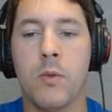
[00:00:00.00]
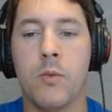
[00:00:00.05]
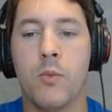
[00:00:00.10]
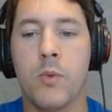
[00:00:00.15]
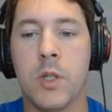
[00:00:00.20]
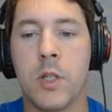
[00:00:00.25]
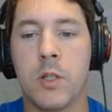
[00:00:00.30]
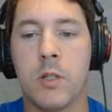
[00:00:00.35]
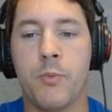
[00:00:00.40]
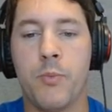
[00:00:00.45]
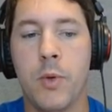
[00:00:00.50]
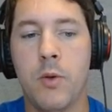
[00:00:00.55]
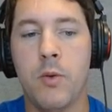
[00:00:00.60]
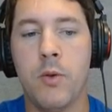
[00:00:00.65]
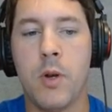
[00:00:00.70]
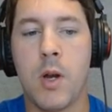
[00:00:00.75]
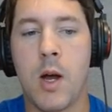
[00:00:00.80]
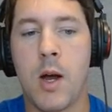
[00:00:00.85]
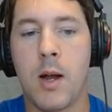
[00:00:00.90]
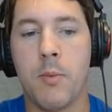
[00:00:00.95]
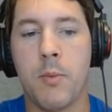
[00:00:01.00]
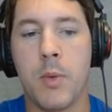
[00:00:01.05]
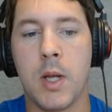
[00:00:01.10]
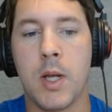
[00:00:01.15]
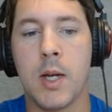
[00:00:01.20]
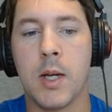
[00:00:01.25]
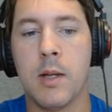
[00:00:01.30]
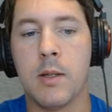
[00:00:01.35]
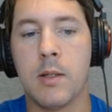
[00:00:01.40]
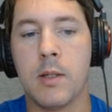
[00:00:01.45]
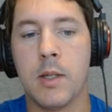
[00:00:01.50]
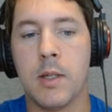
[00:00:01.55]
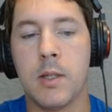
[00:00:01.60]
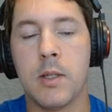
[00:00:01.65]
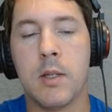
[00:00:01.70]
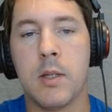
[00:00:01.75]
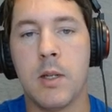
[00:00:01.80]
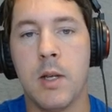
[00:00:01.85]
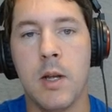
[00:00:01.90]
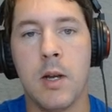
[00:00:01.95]
Dispute not, because ye
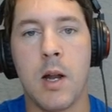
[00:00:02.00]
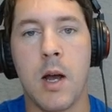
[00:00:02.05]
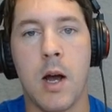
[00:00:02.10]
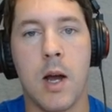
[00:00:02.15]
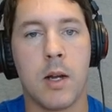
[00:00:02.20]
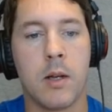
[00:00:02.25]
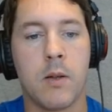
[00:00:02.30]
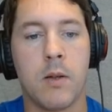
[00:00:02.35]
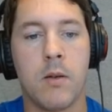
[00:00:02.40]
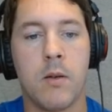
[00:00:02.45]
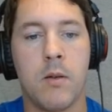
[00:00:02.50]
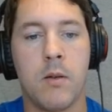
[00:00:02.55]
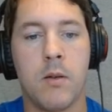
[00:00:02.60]
see not,